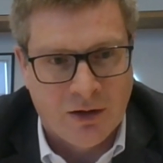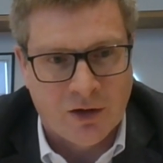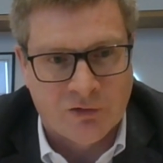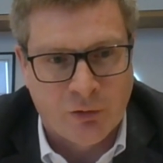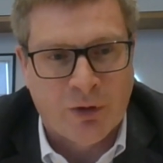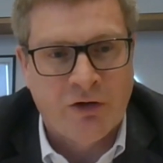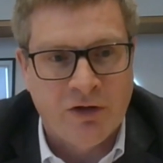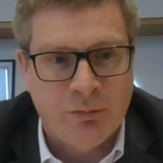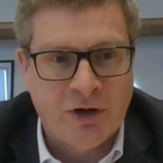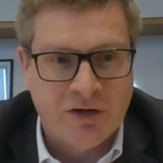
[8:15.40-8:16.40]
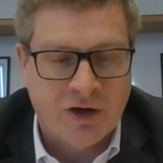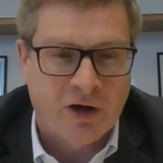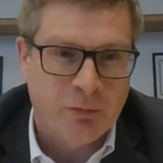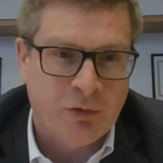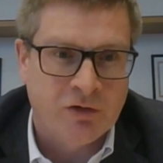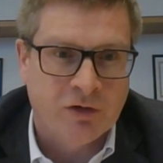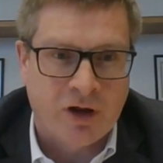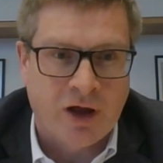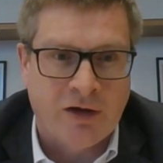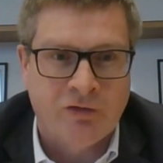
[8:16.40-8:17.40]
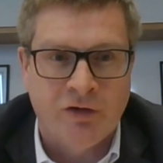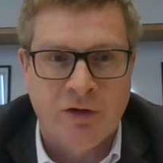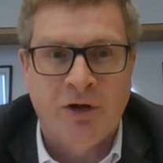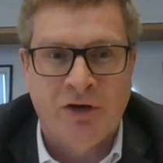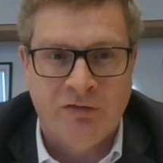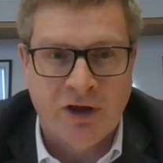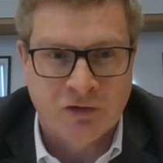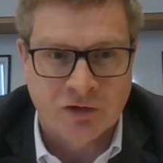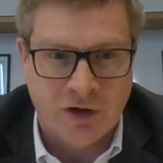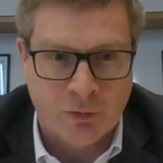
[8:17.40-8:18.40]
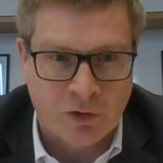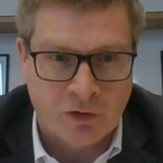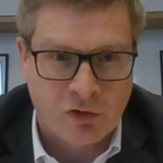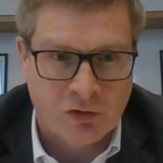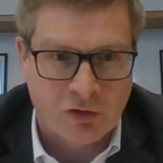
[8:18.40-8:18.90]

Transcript: if you want to rebuild economies, you're going to have to rebuild aviation networks.